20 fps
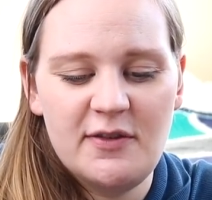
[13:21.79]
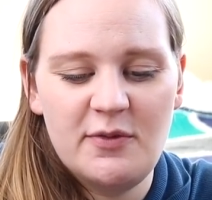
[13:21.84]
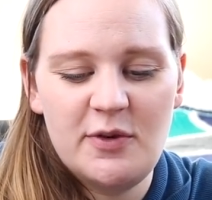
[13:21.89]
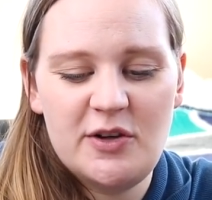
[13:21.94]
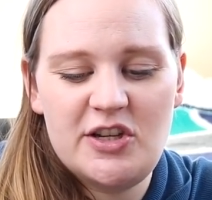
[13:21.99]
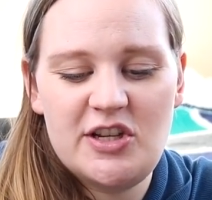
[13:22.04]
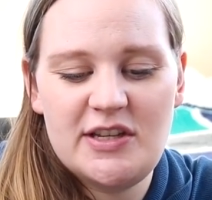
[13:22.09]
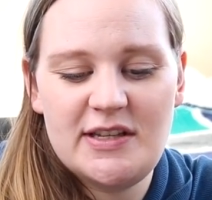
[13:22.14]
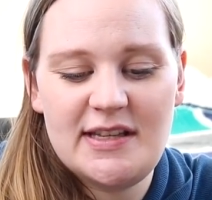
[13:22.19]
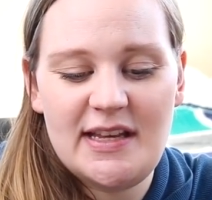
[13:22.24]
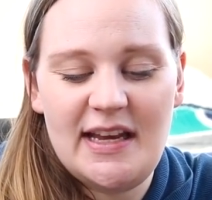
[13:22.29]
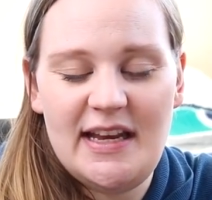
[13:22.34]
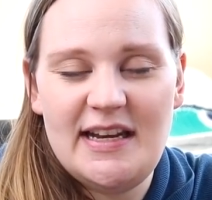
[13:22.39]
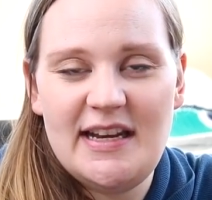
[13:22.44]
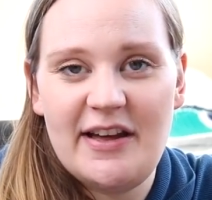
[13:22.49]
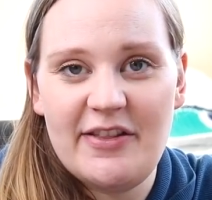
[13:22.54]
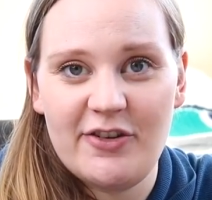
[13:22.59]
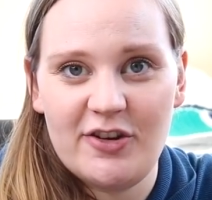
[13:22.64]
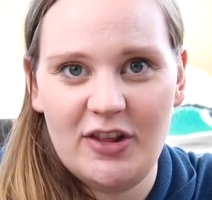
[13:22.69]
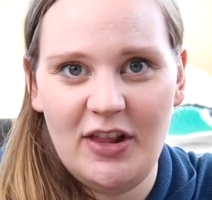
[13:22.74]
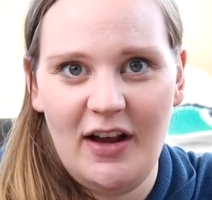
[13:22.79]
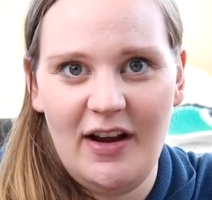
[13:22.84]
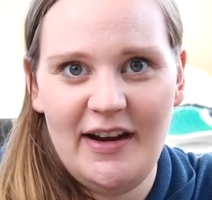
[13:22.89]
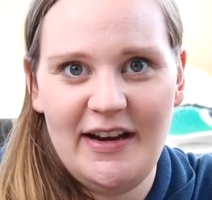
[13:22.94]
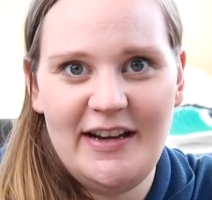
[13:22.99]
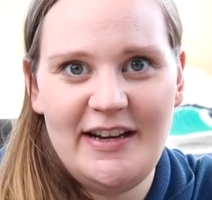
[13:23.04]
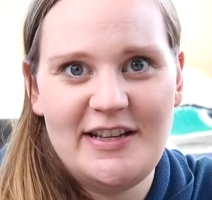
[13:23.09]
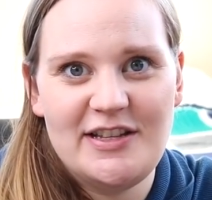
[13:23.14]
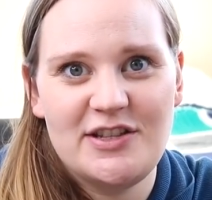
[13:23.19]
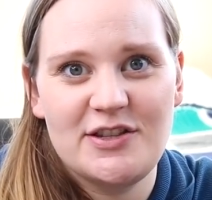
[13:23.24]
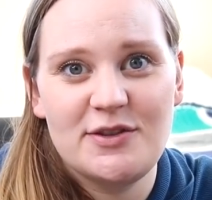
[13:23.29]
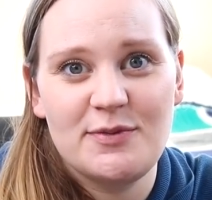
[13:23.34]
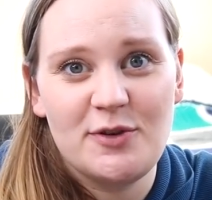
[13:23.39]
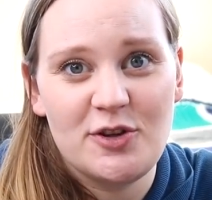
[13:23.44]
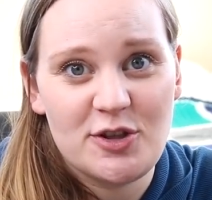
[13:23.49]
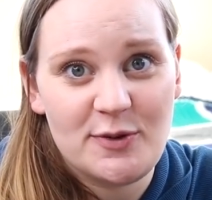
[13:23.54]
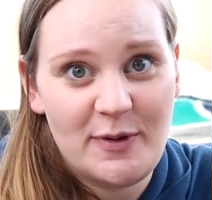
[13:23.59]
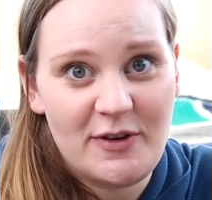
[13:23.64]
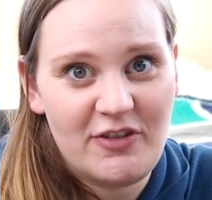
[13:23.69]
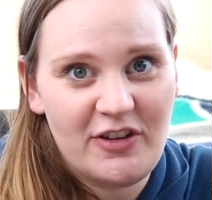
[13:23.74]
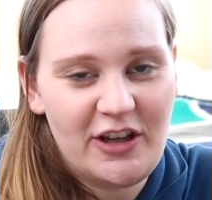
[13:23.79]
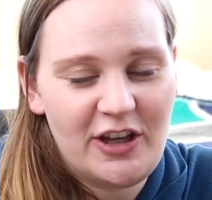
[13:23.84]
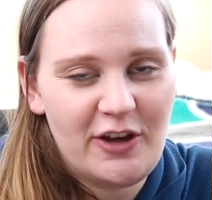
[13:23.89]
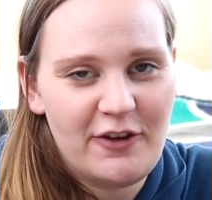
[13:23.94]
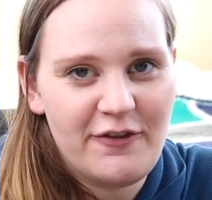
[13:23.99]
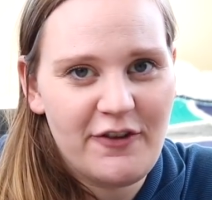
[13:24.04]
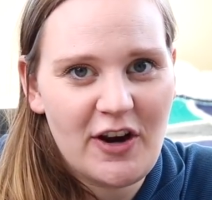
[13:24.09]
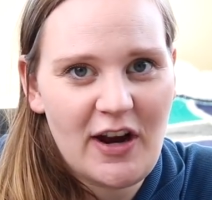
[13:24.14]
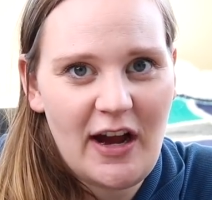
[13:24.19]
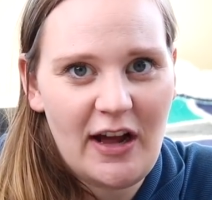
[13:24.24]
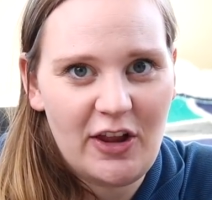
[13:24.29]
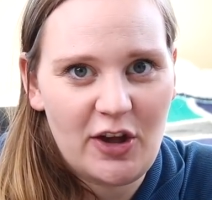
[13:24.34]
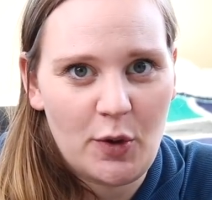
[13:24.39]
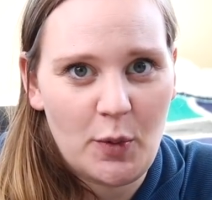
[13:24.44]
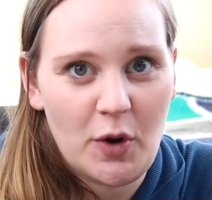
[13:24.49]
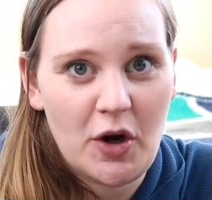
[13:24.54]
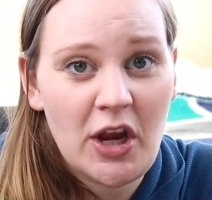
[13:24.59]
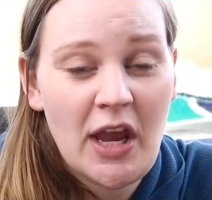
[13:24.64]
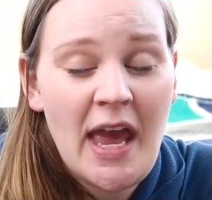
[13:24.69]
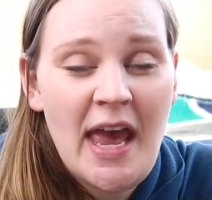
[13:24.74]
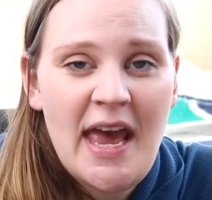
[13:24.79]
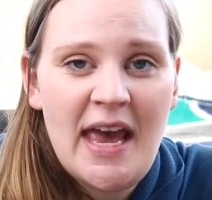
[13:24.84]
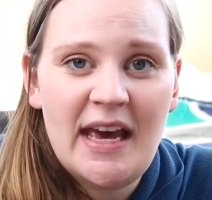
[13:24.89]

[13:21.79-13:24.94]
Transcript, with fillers: which is another line, is supposed to be really good for color work,